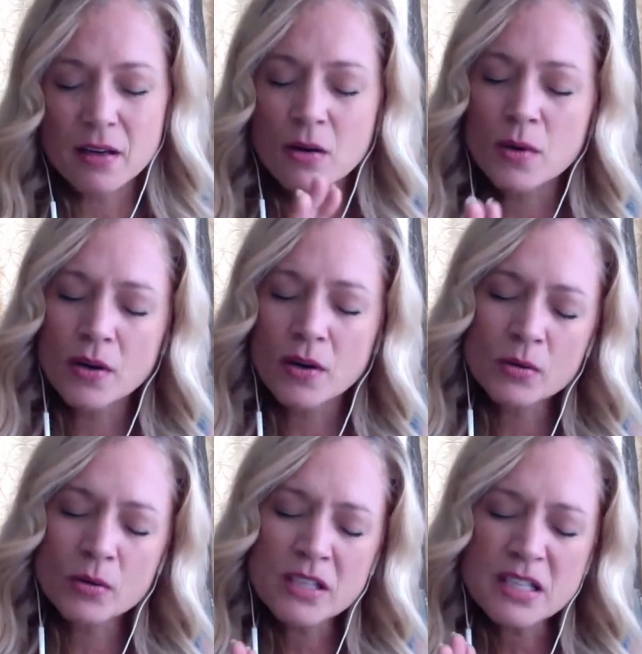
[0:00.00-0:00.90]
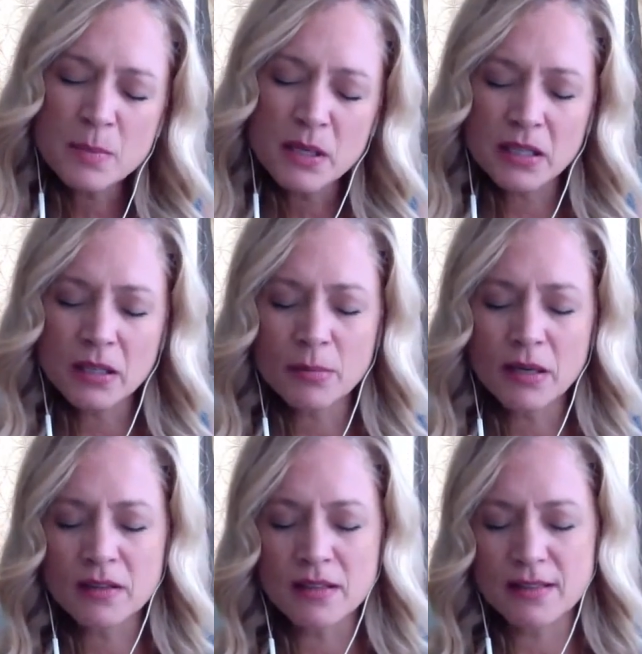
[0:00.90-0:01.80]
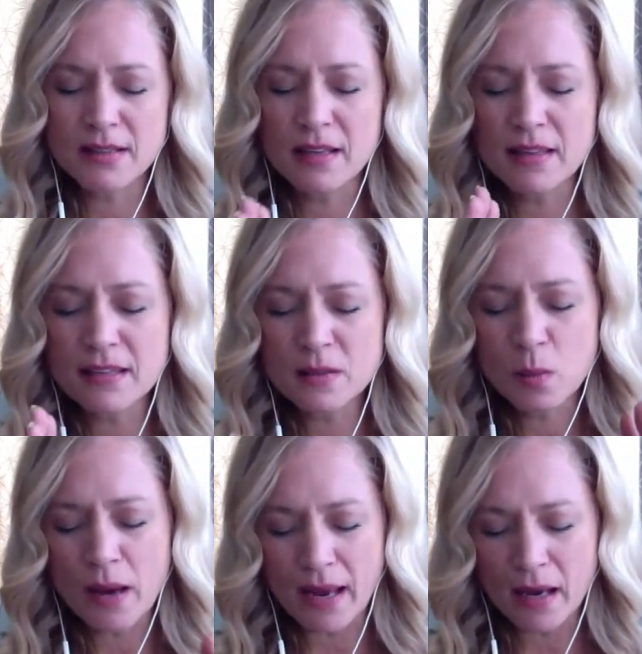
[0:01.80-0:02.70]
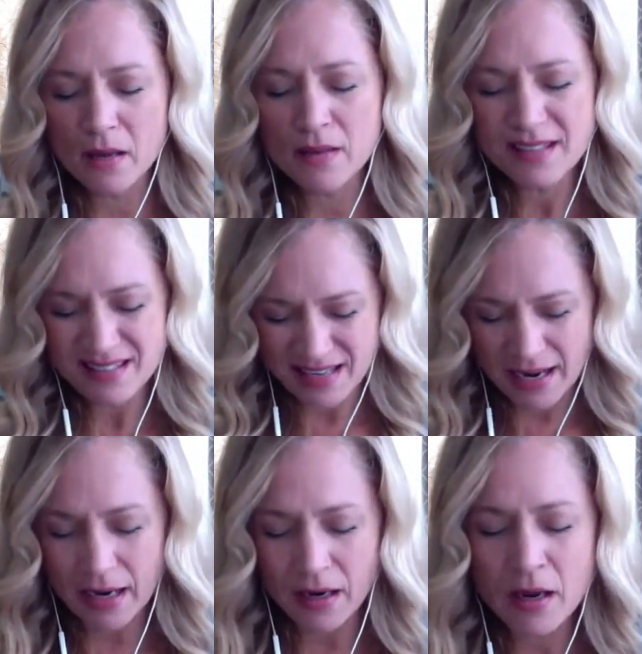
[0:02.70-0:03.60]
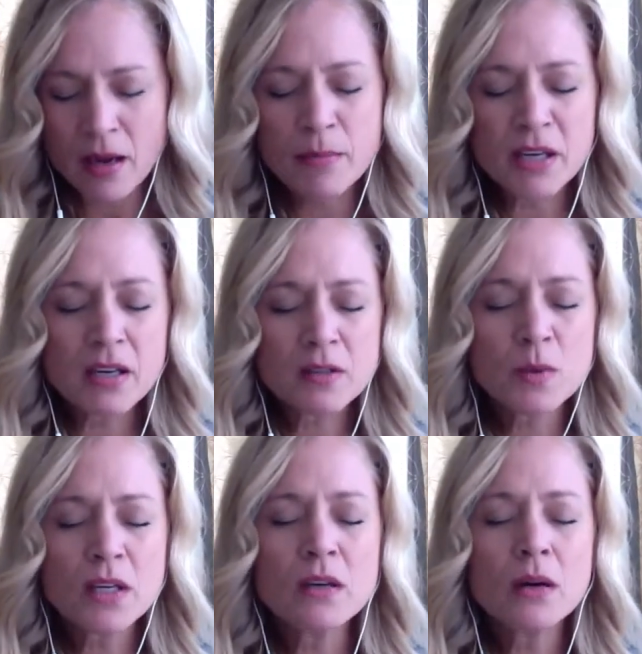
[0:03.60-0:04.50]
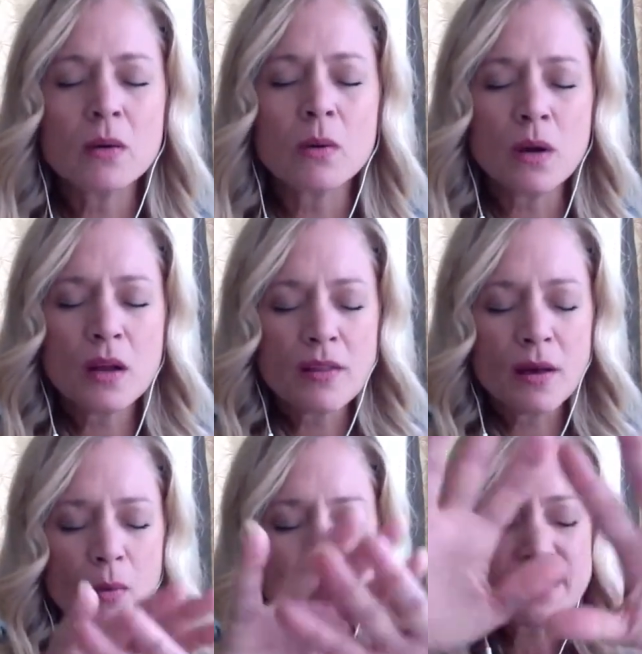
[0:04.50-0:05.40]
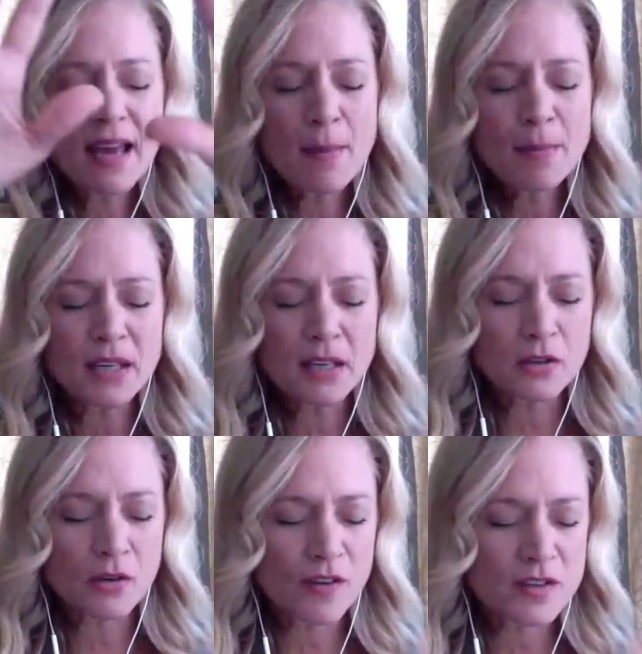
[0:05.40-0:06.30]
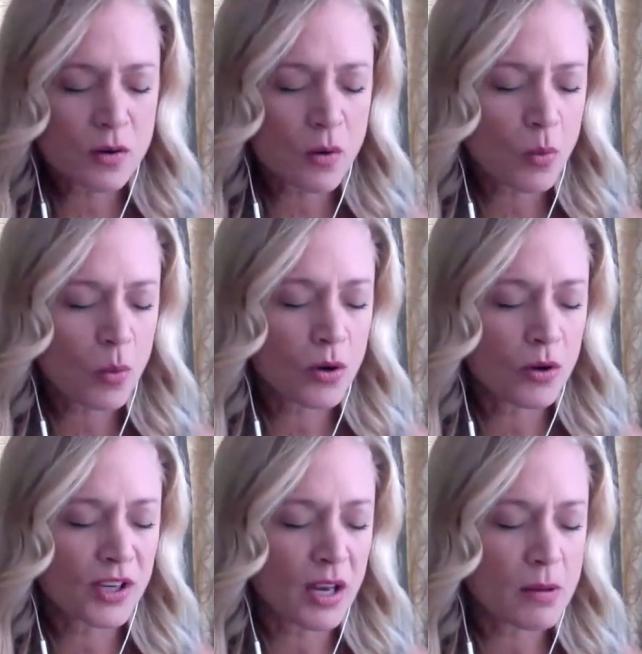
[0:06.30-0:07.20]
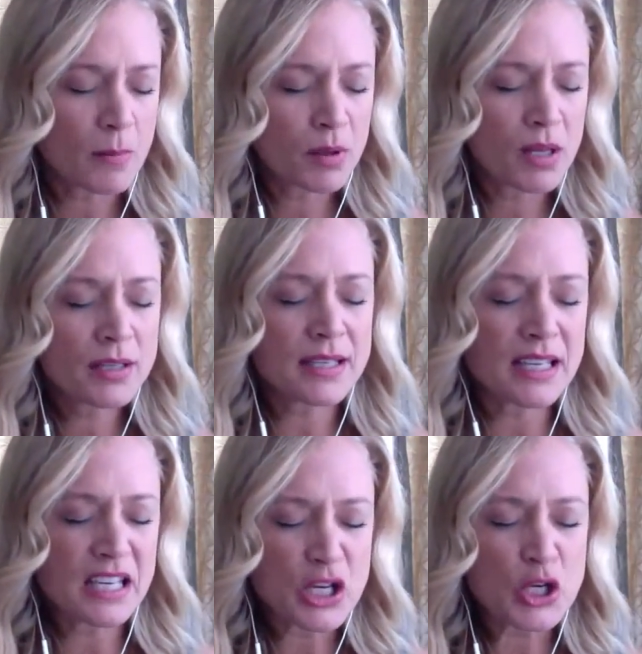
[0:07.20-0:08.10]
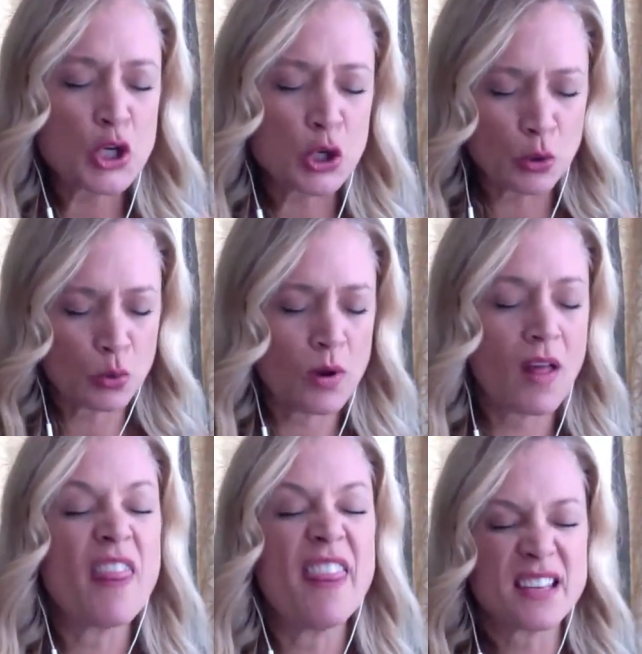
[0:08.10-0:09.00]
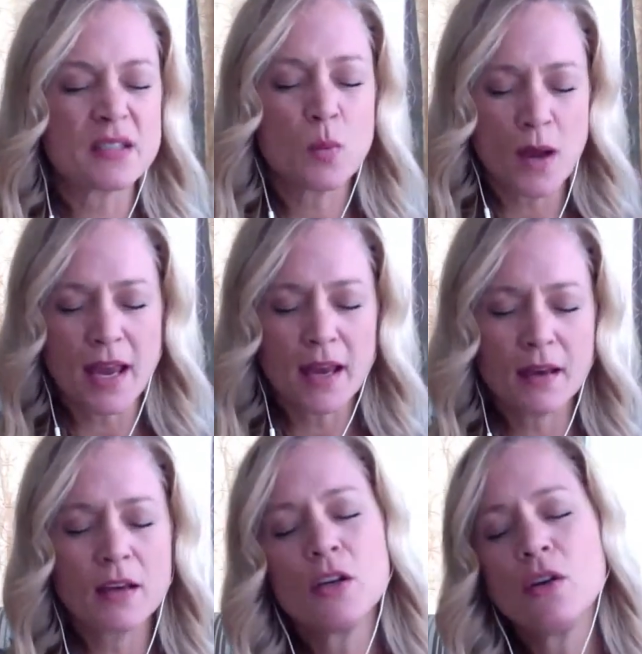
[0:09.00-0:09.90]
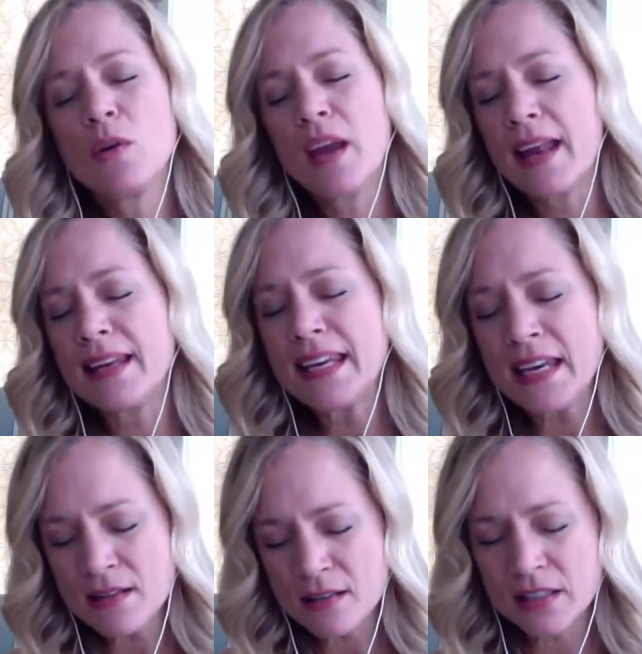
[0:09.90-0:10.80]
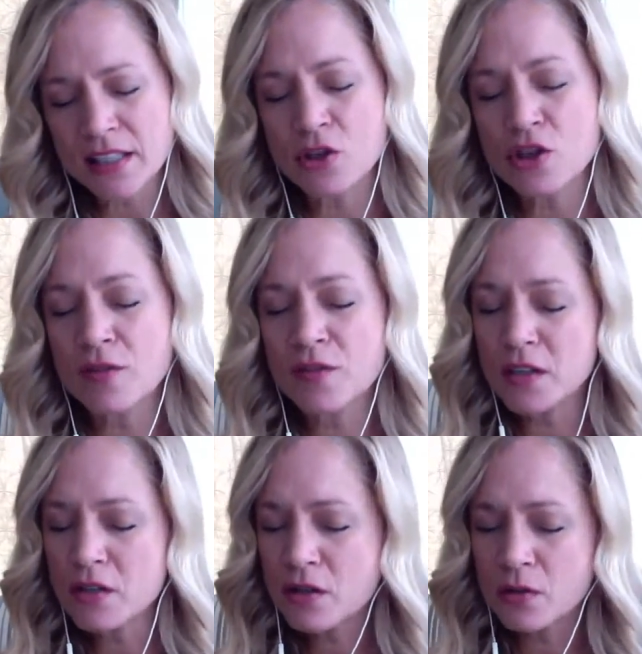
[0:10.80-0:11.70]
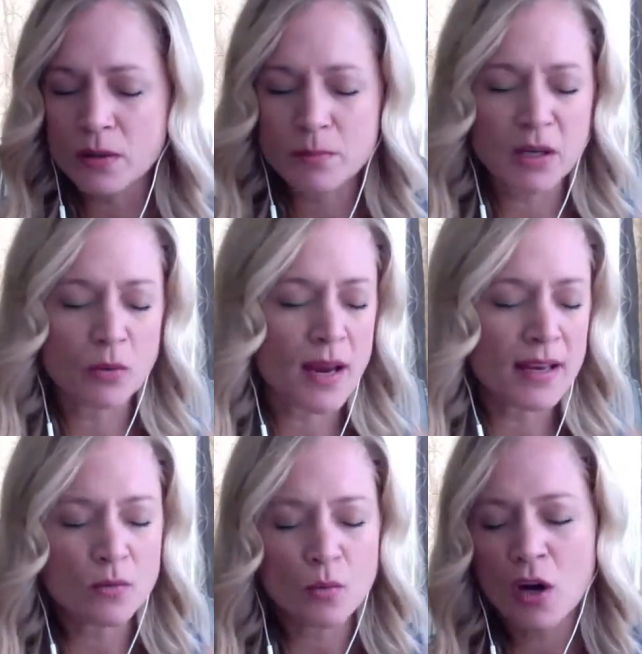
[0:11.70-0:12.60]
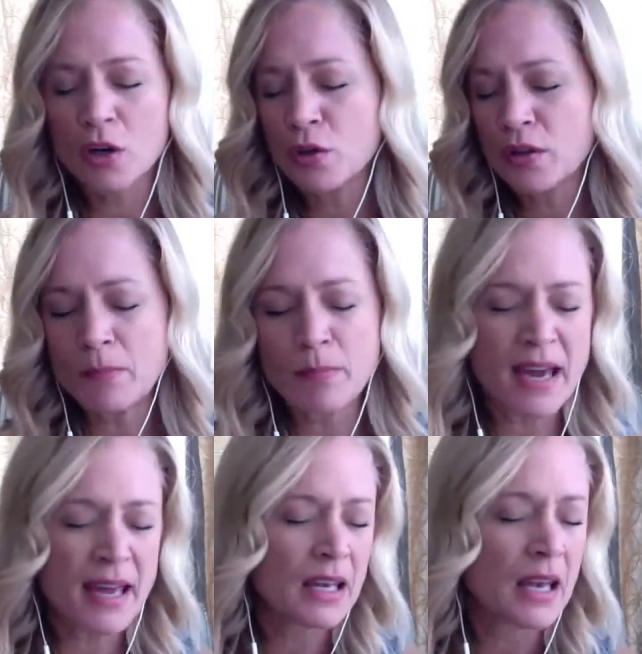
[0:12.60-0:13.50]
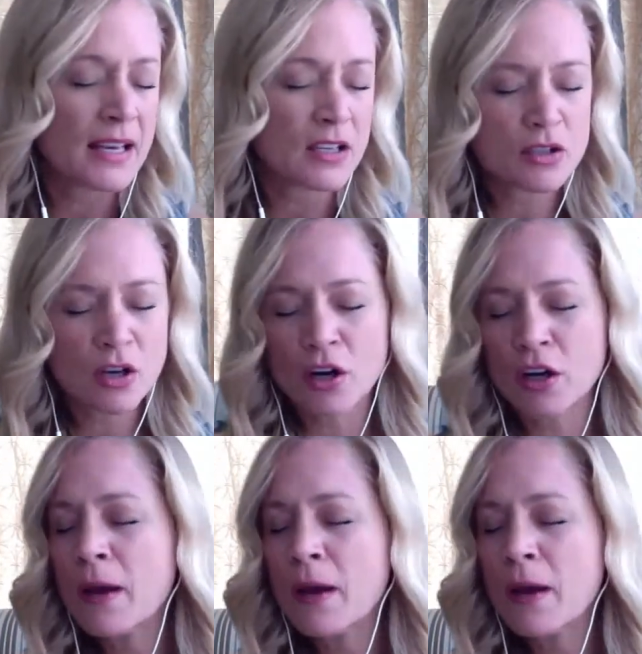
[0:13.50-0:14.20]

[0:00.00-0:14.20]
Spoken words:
We are only speaking about this in this way, this day, because we know that what is happening in your physical world can be plugged into this way. You can easily shift into it being right and wrong, good and bad, light and dark.